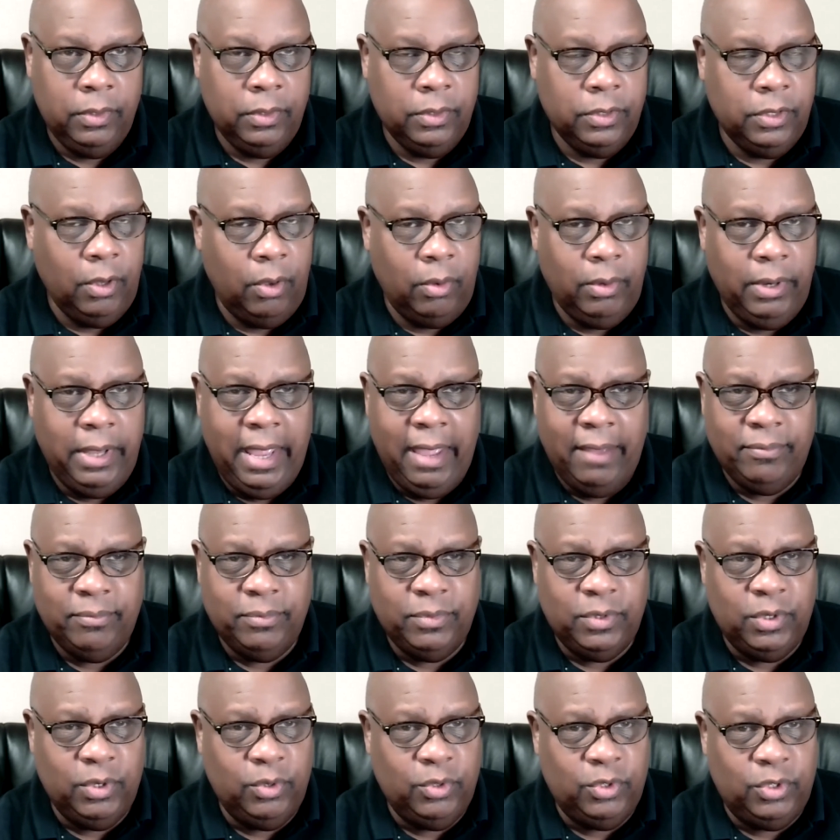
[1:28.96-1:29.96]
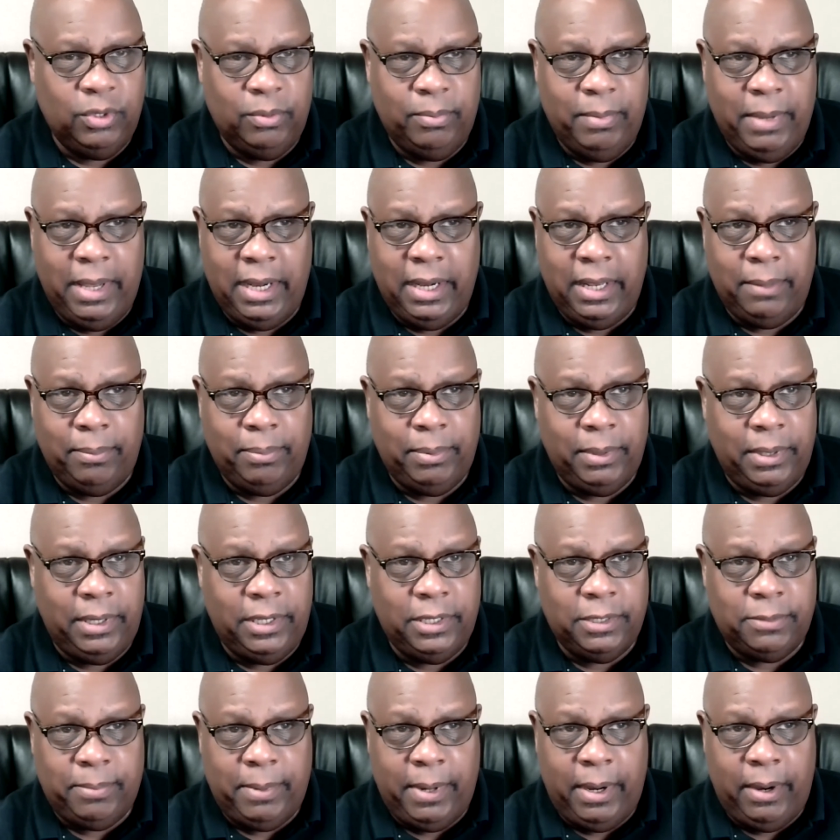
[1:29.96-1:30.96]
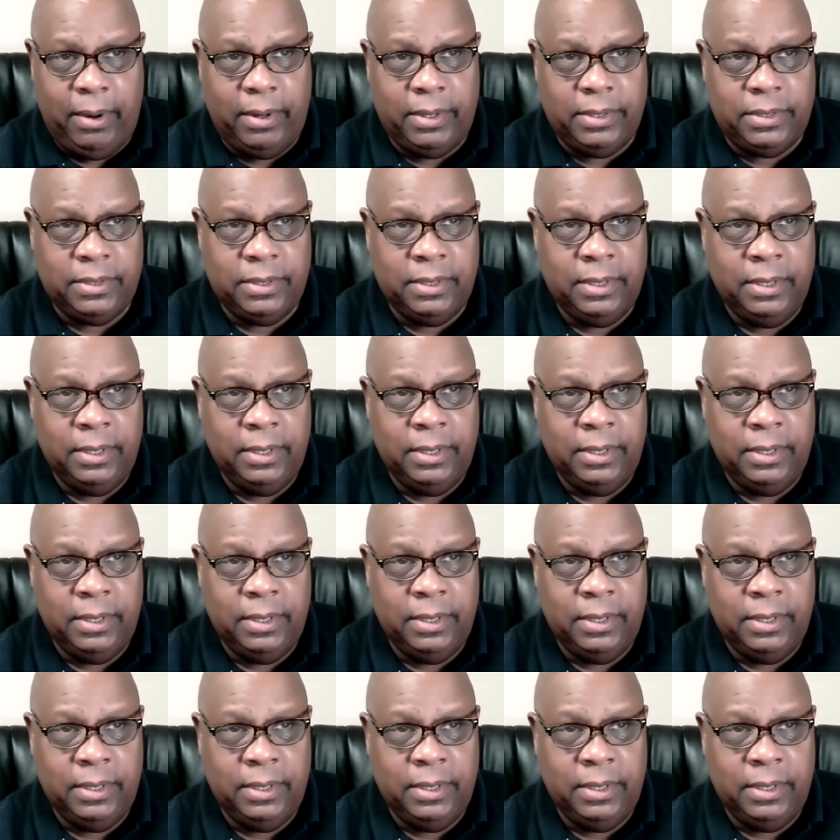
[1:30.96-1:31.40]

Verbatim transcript: don't have them do too many, please, parents.